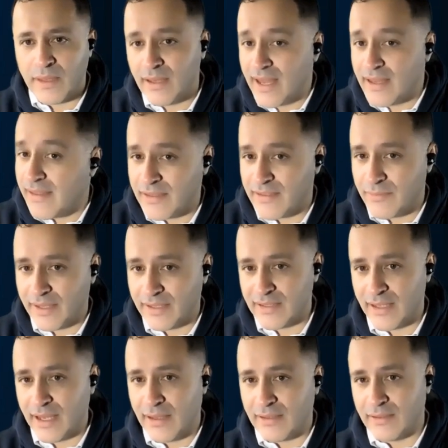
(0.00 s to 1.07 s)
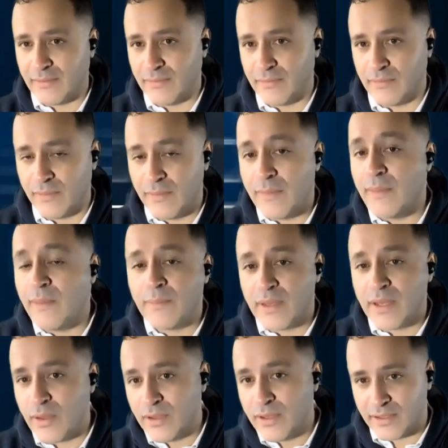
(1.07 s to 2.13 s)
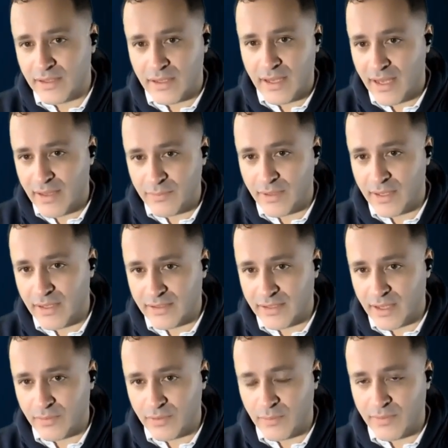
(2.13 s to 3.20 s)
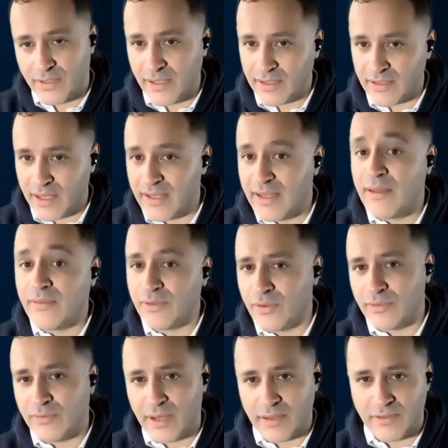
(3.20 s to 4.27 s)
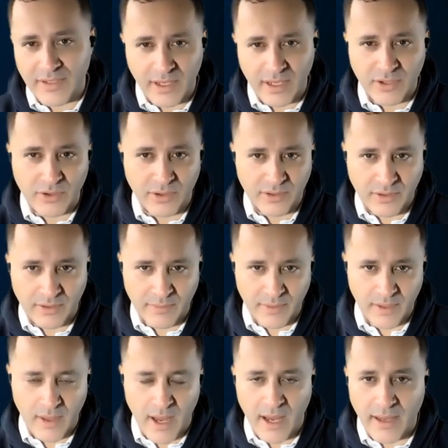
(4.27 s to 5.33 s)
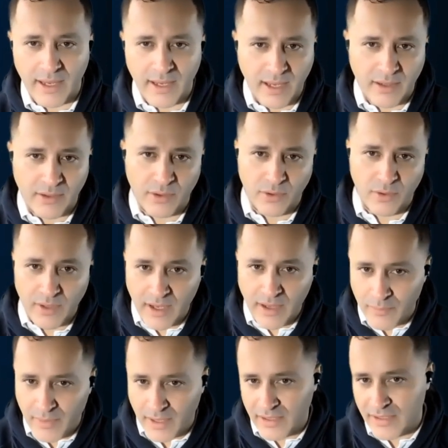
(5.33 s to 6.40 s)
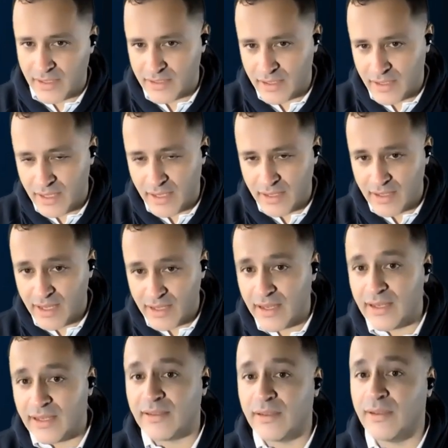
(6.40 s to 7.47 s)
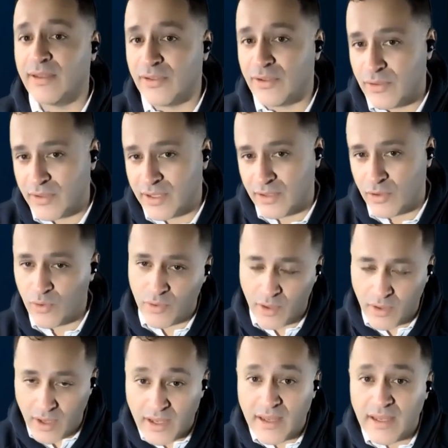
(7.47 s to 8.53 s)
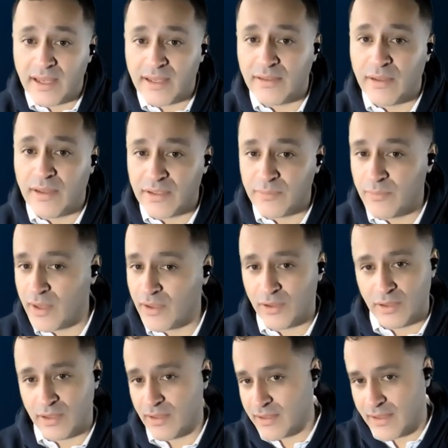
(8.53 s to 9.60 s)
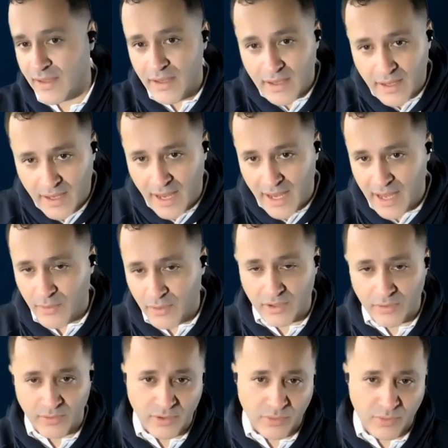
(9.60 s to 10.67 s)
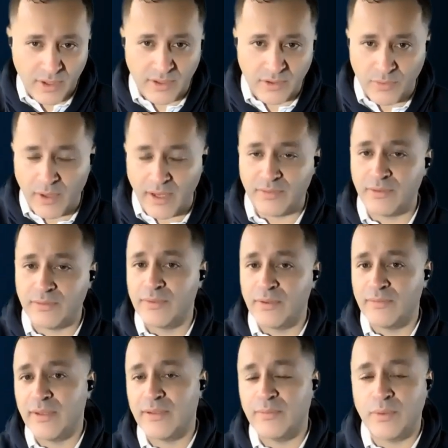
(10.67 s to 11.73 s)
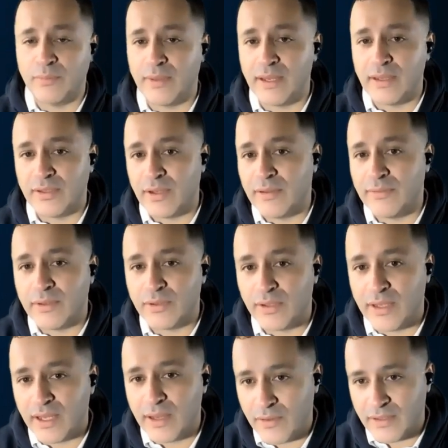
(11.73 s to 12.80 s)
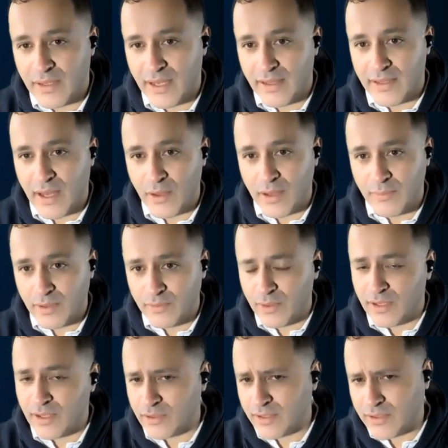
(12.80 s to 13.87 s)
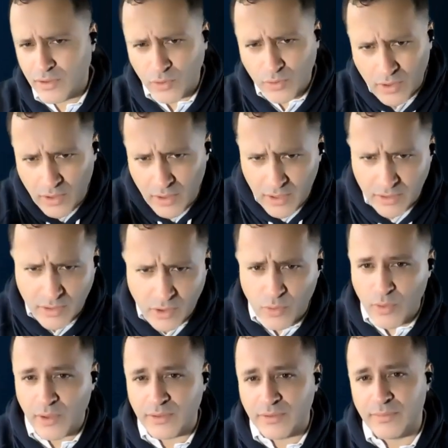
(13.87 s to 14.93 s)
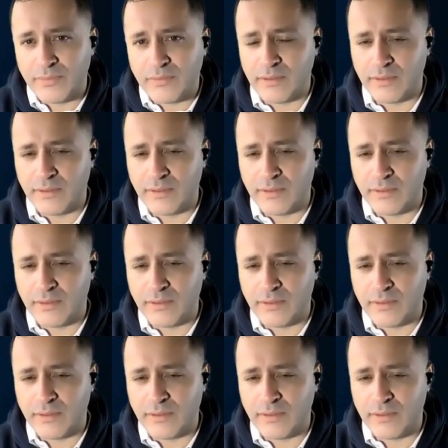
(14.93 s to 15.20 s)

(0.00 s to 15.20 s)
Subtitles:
And this means that record in the database can represent any of those 5 stages. I can enter your database as a lead. I can enter as a unique donor. I can enter as a partner. Hey, I was on the street, you asked me for a Facebook page, I filled it out, and now I'm a recurring donor, and so on.